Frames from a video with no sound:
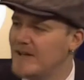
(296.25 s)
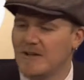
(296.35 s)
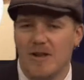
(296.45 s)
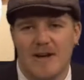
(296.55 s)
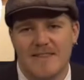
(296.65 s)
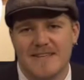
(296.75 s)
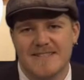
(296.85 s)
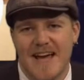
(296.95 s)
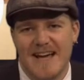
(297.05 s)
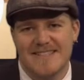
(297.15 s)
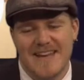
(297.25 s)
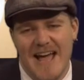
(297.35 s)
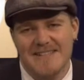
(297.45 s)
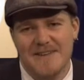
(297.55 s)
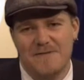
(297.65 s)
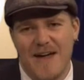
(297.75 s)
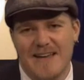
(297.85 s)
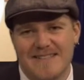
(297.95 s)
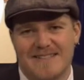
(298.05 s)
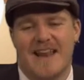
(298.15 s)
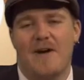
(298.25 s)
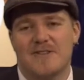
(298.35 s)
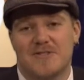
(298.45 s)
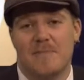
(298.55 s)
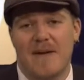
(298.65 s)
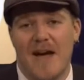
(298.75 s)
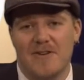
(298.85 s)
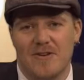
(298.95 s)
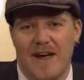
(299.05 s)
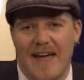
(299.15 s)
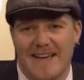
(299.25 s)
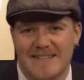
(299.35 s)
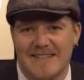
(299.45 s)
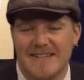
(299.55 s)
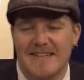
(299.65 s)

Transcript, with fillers: Look at this guy's nasty face. Now it's dripping out your eggs.